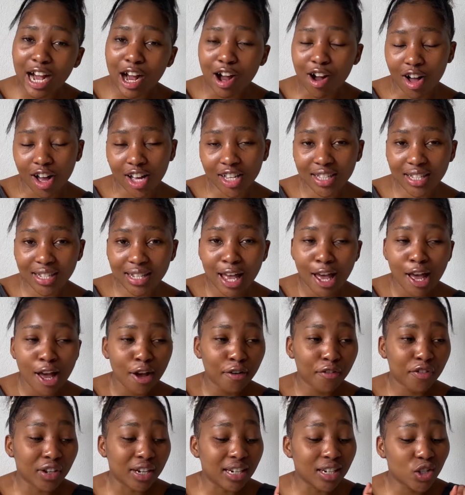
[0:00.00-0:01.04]
got
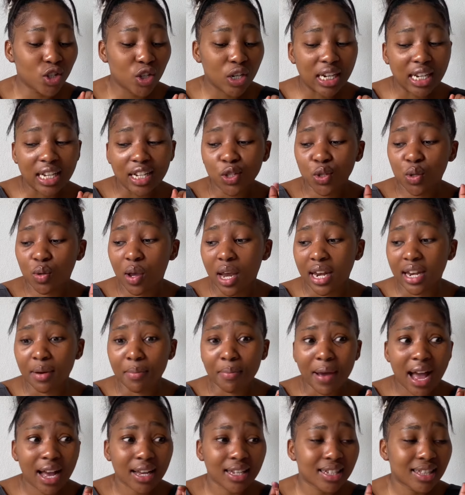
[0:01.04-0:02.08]
for literally 20
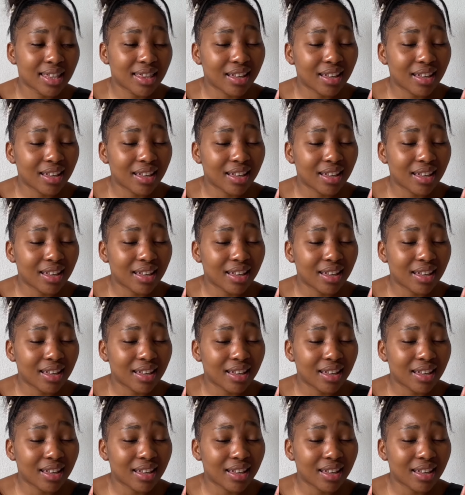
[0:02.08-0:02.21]
bucks